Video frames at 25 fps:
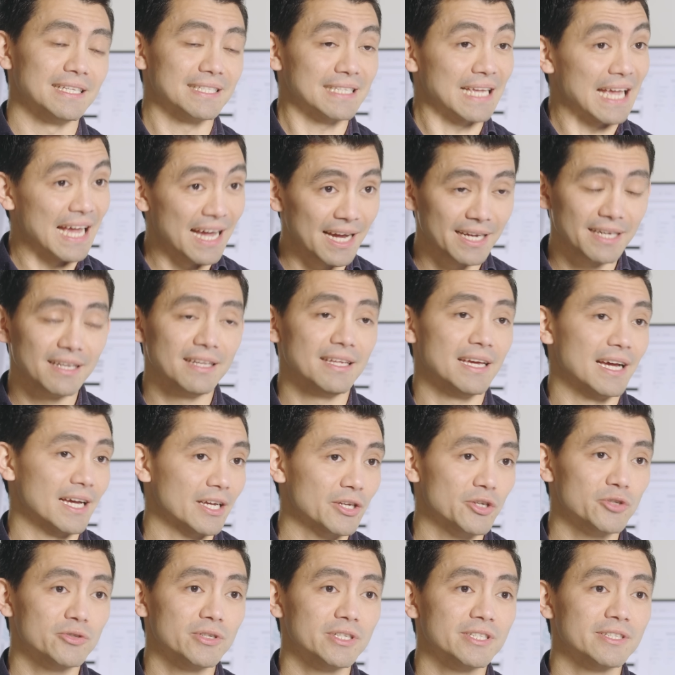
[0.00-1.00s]
is highly
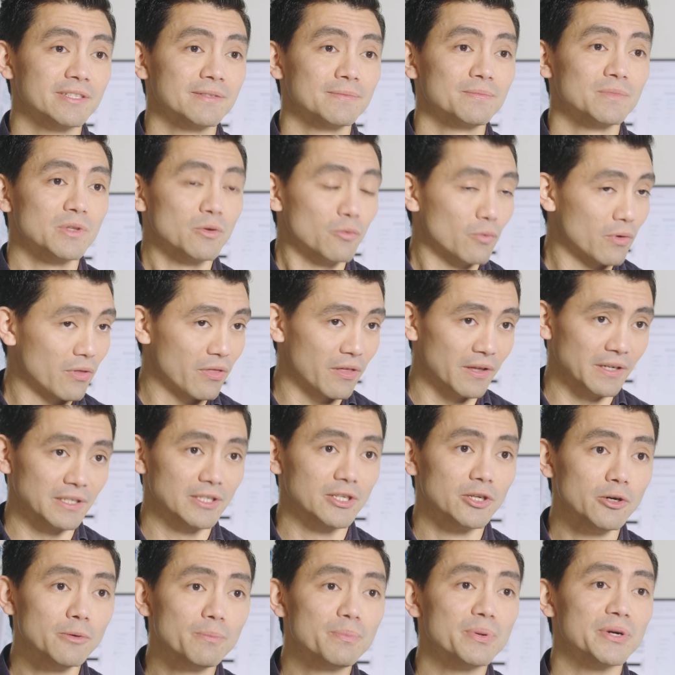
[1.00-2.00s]
accurate, within
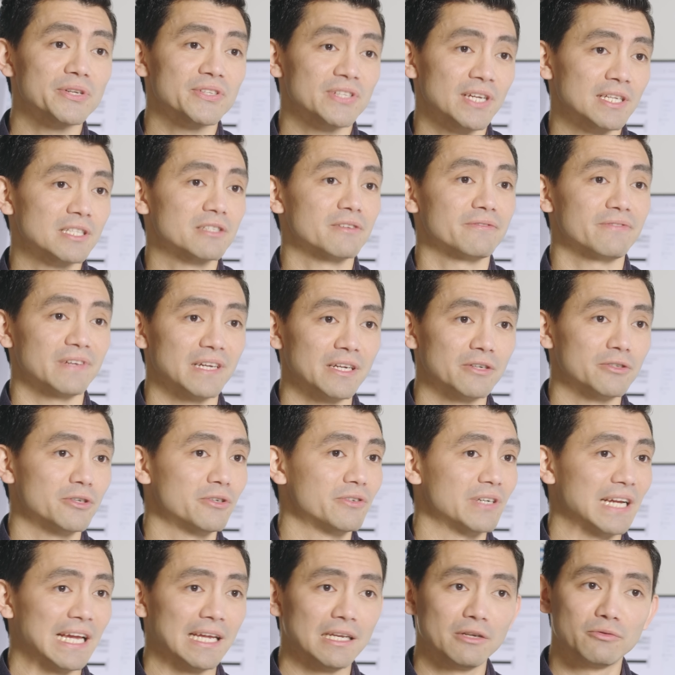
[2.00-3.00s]
two percent of
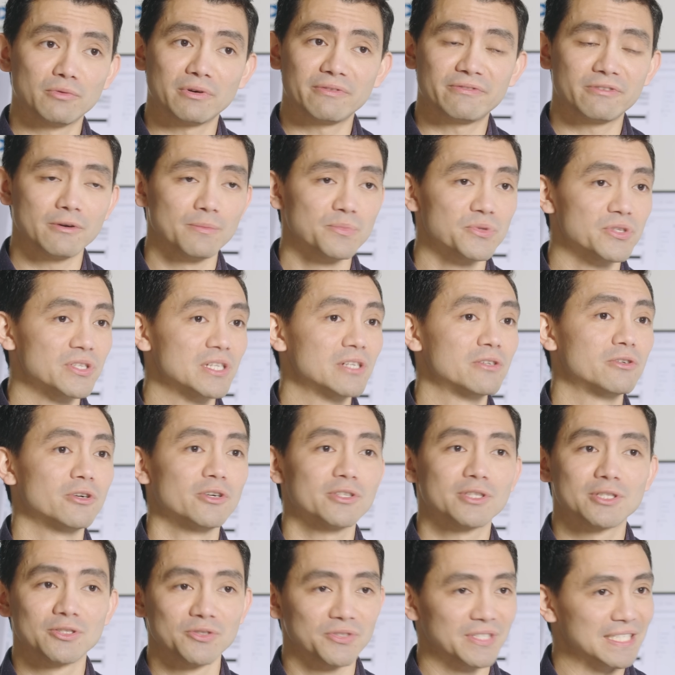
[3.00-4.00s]
error, anywhere from
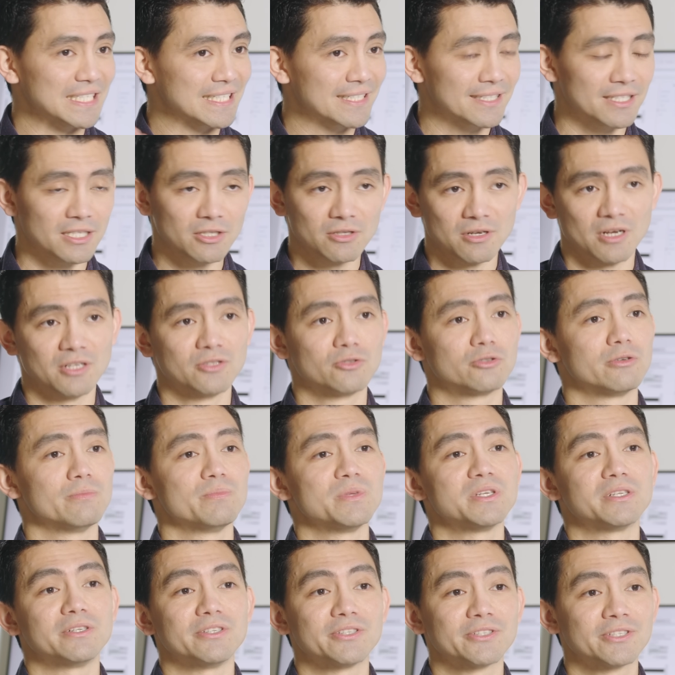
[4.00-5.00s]
zero to sixteen hundred
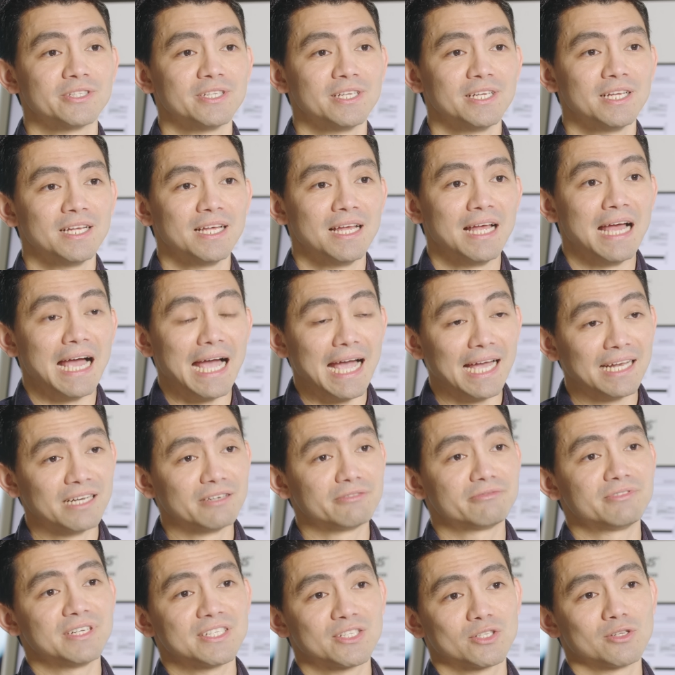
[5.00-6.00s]
meters, and
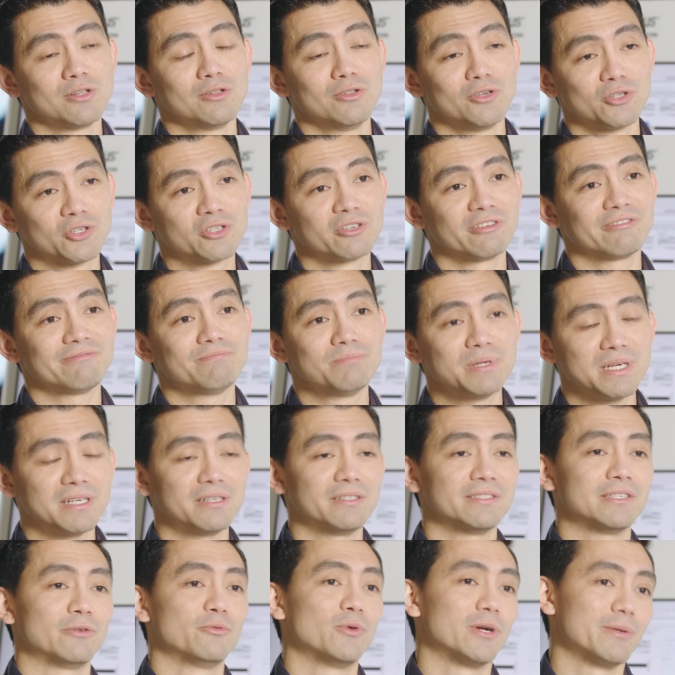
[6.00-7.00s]
a resolution of
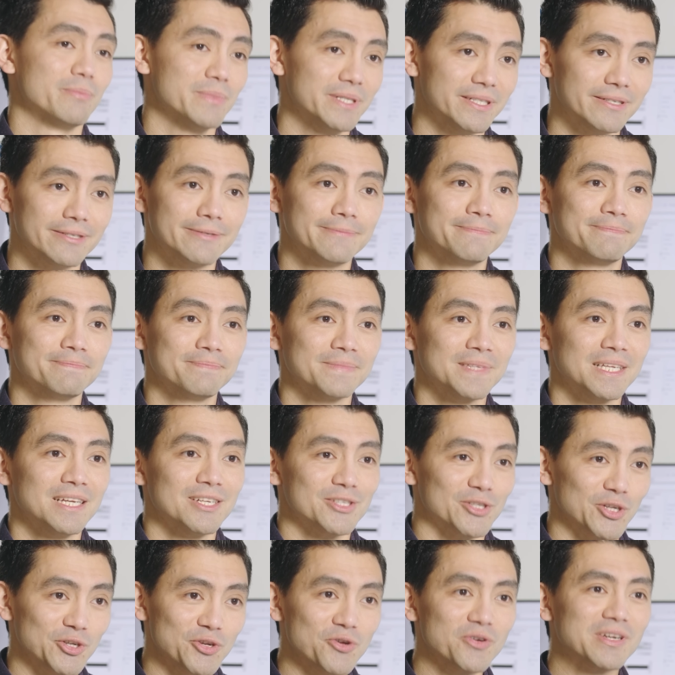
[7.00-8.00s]
better than one meter.
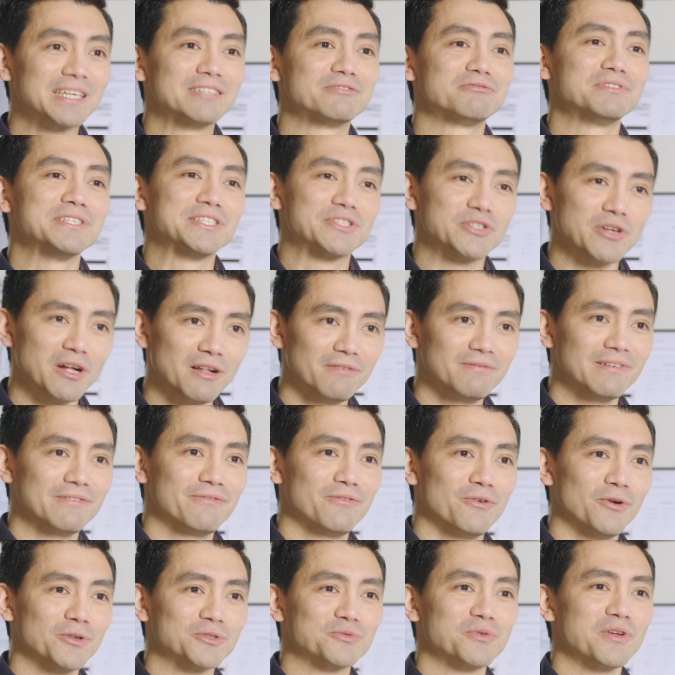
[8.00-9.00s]
So you can resolve a
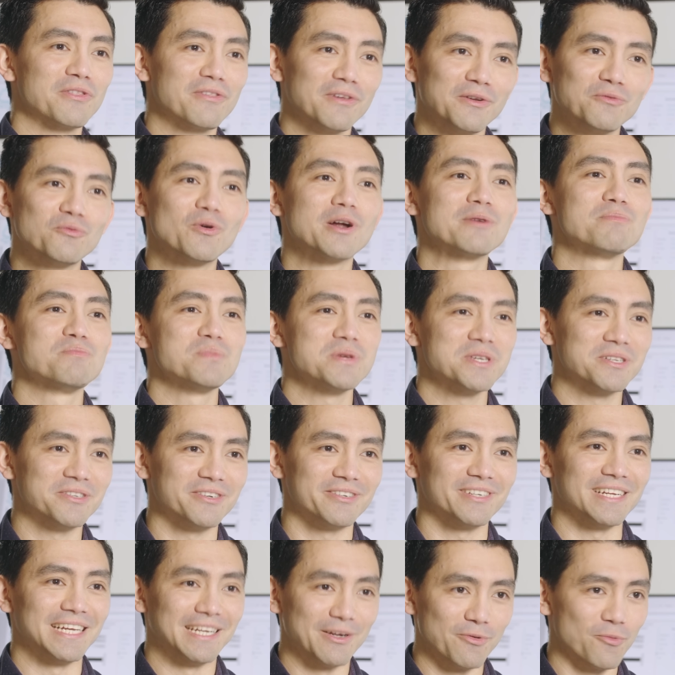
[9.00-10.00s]
fault within one
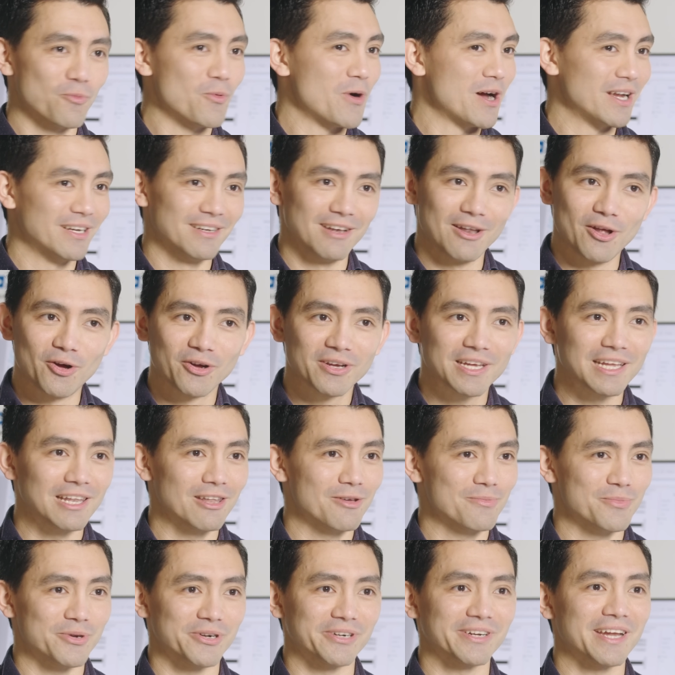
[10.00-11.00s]
meter in a one long
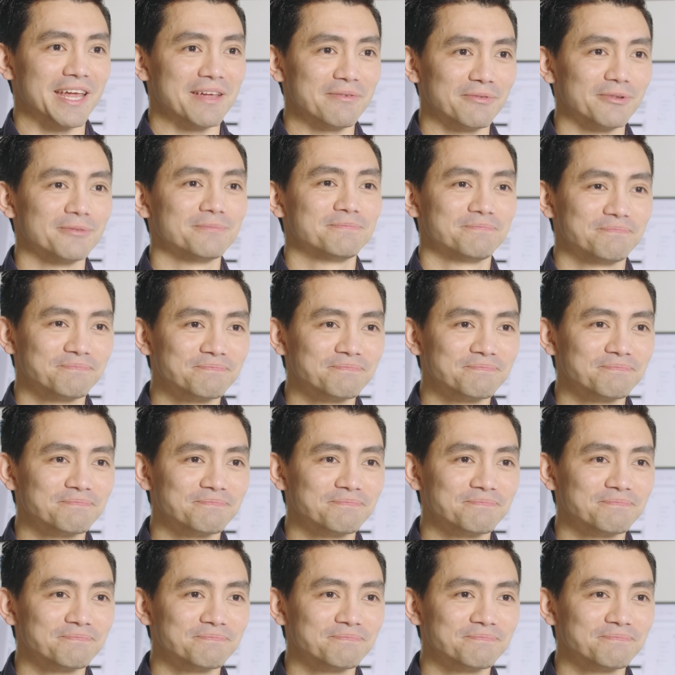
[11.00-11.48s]
kilometer cable.